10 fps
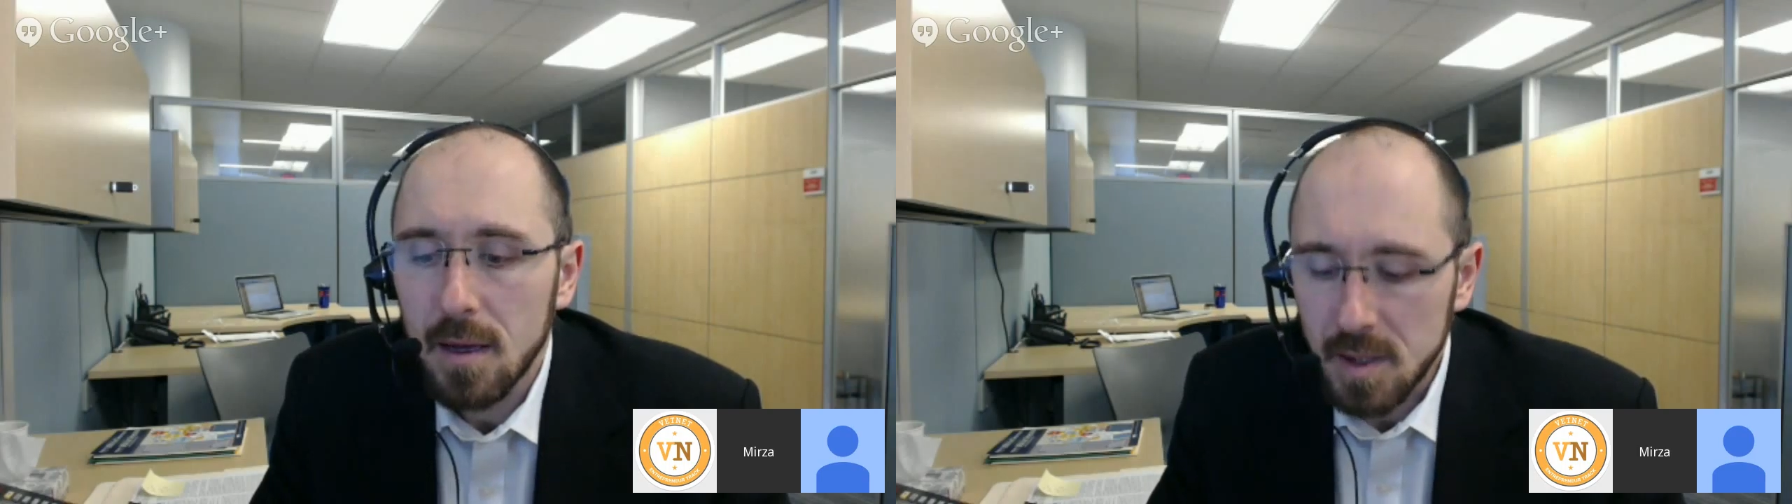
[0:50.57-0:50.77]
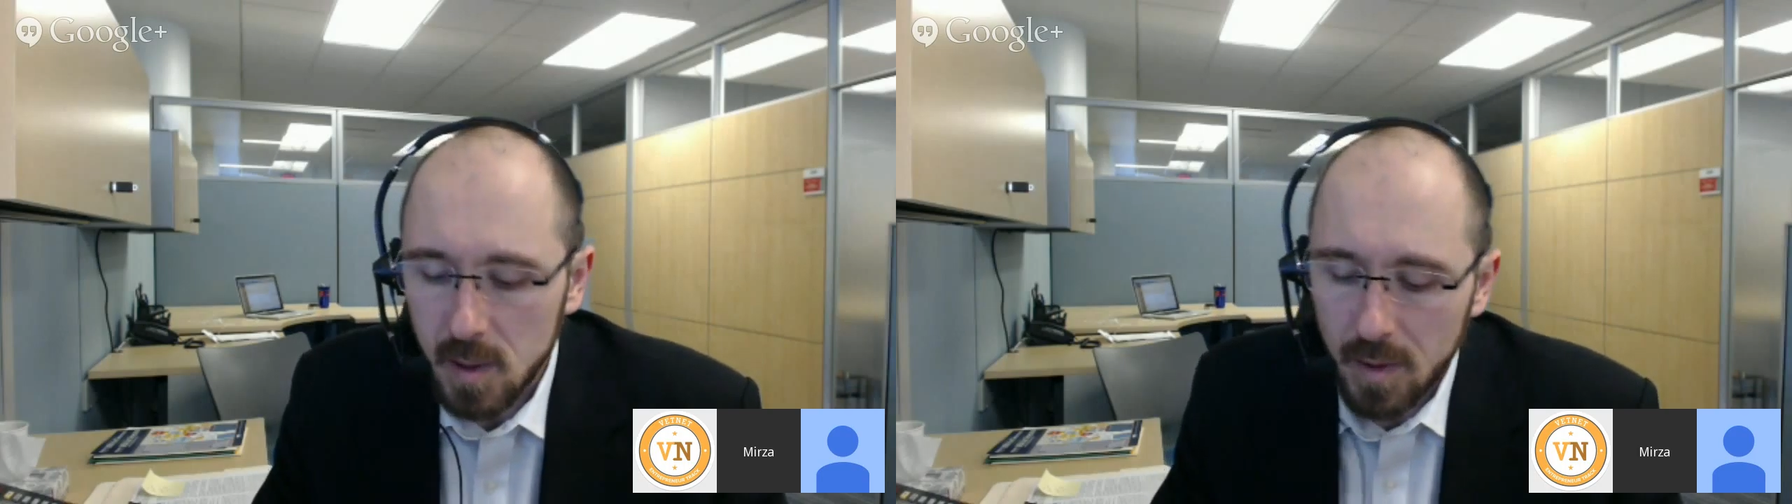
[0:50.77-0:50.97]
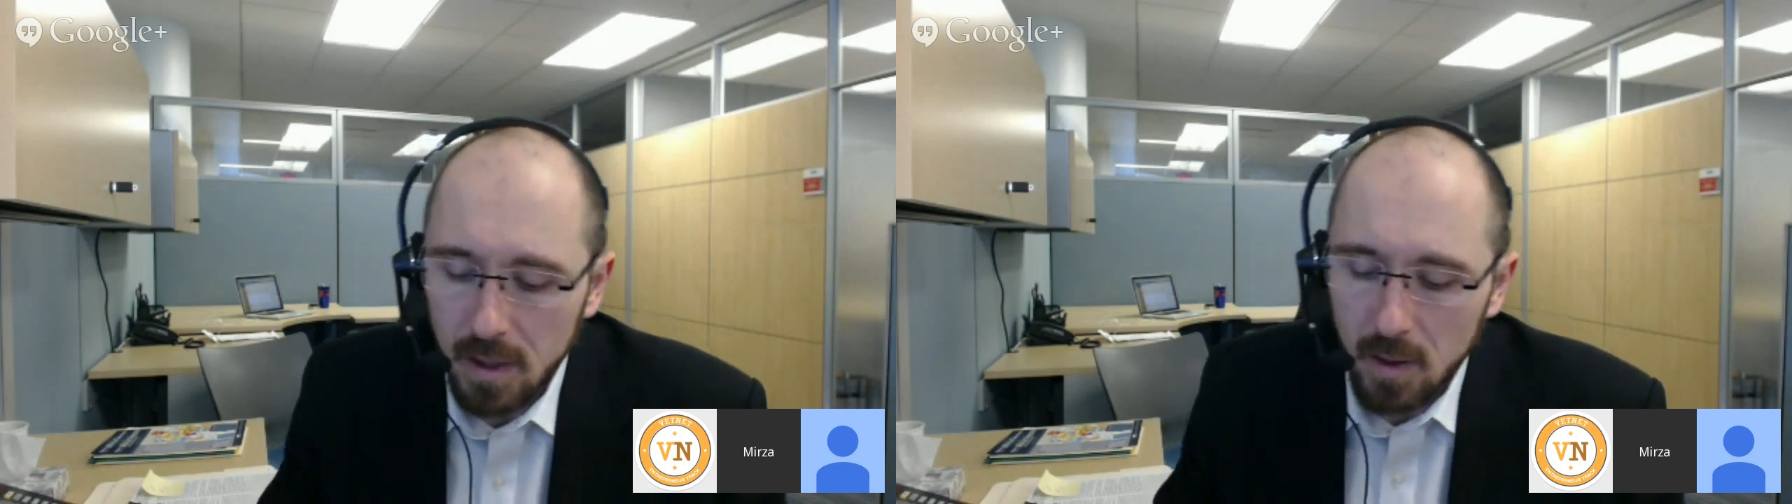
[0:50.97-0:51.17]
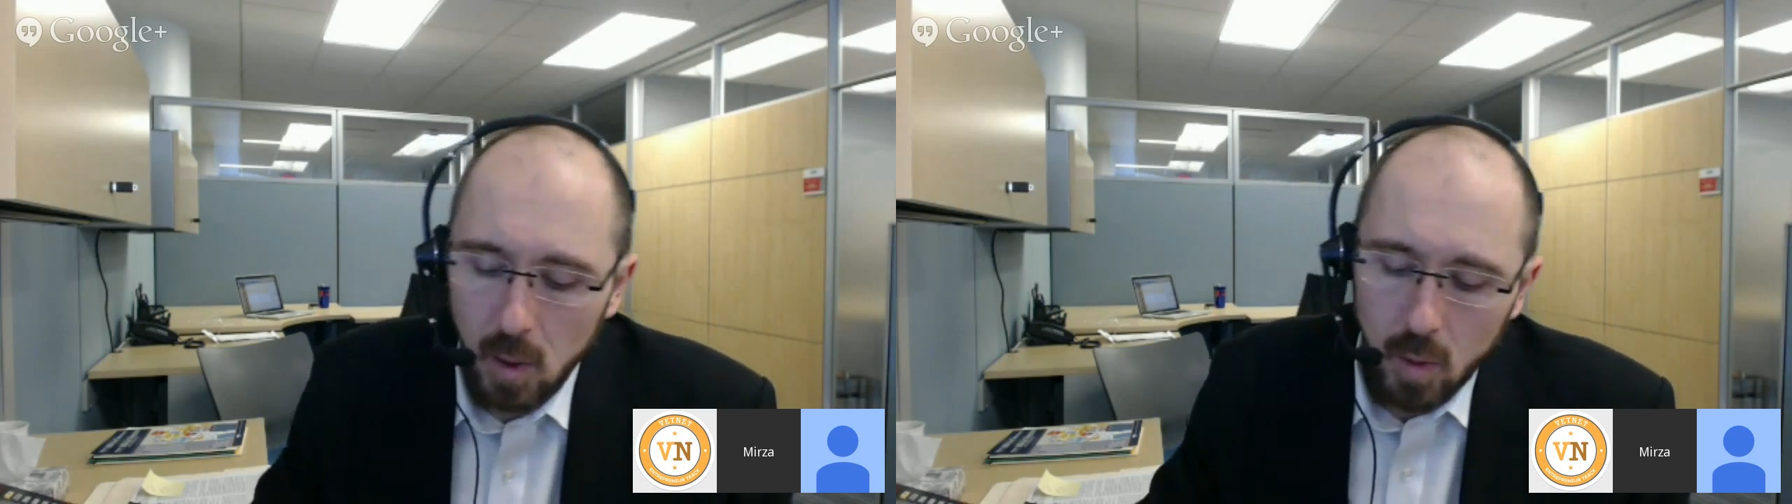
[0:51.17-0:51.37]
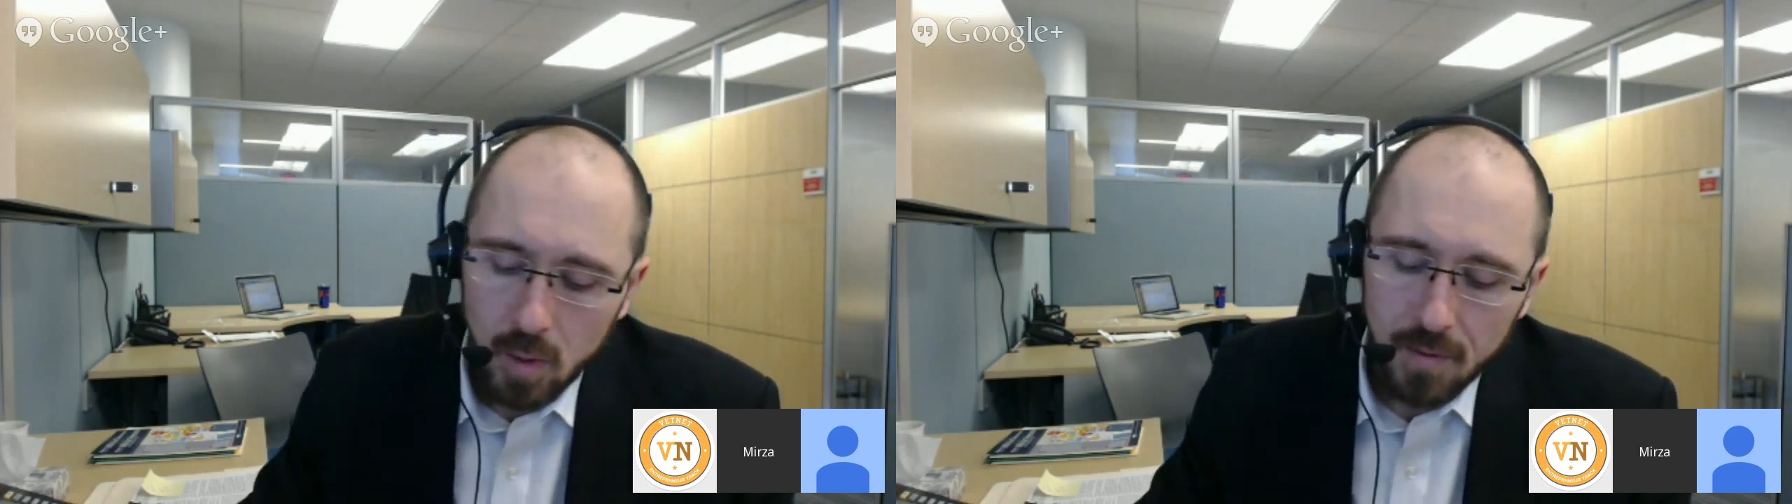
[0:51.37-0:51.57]
Just quick
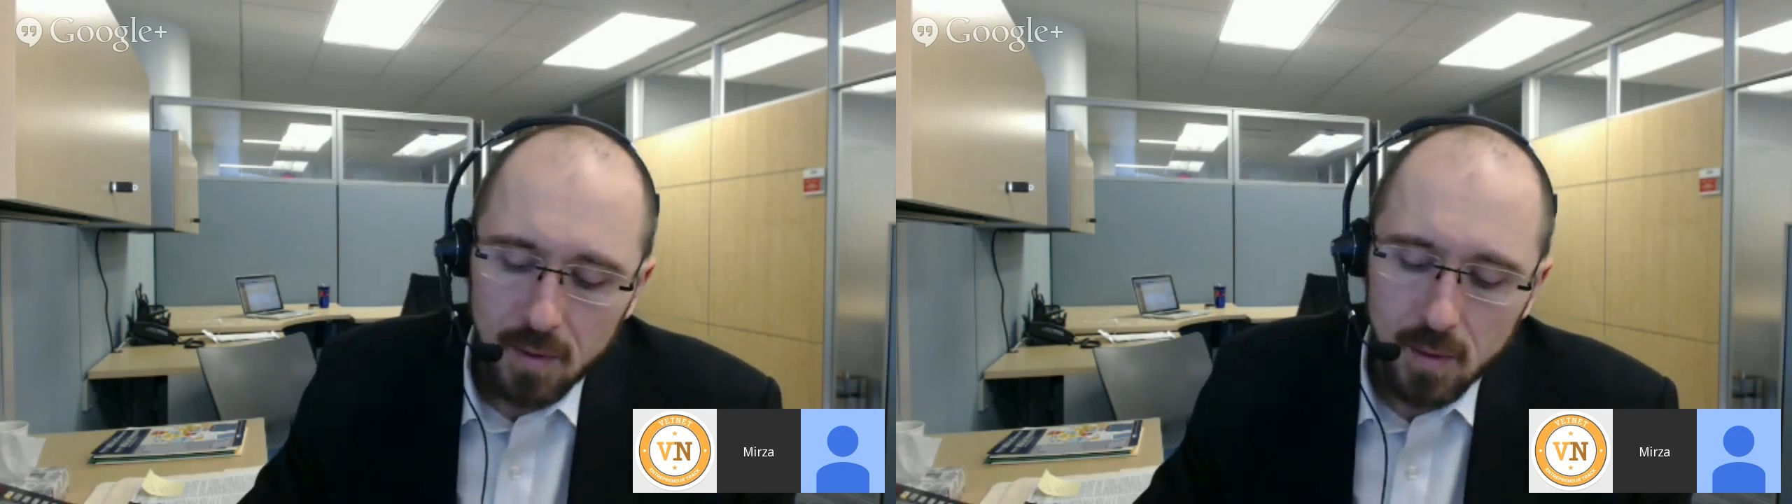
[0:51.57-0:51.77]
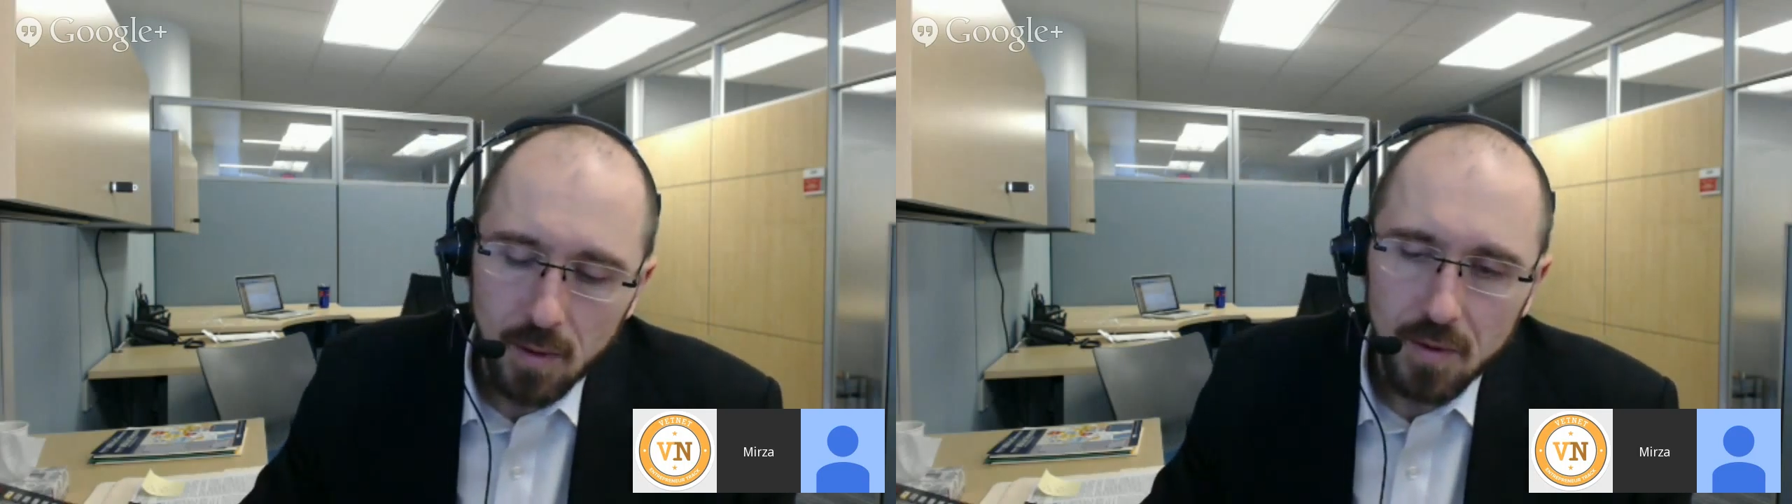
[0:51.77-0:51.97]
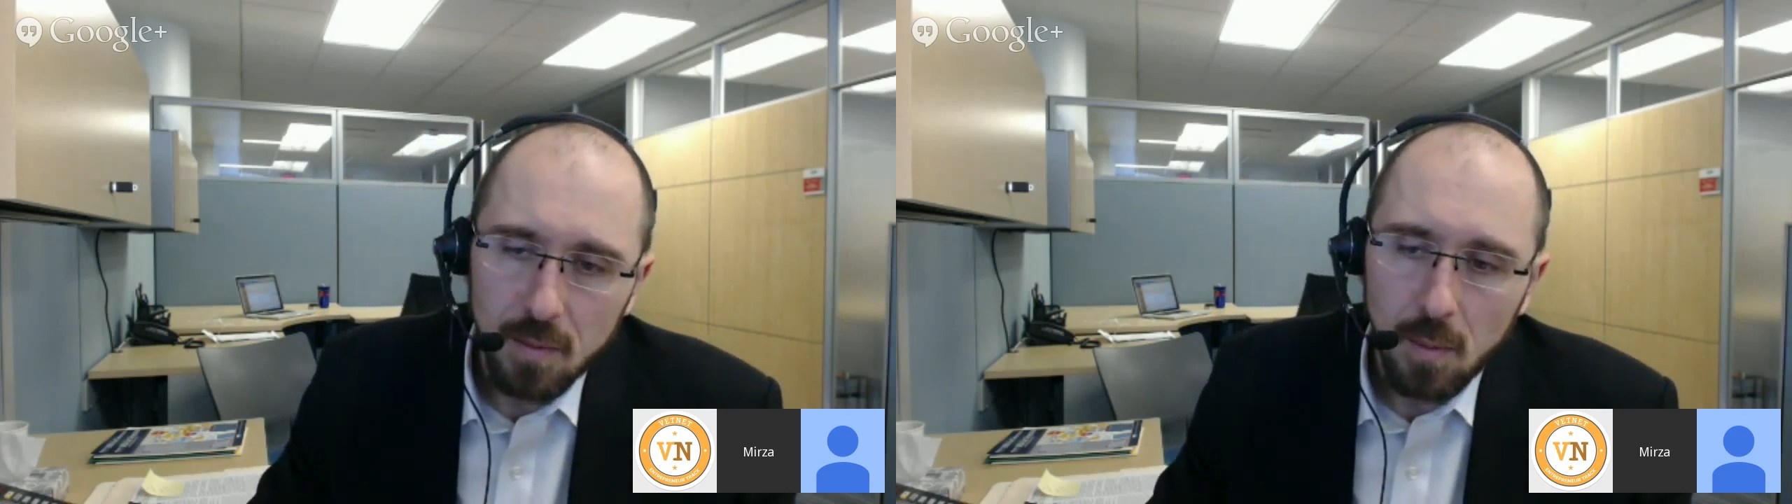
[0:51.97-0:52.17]
overview of the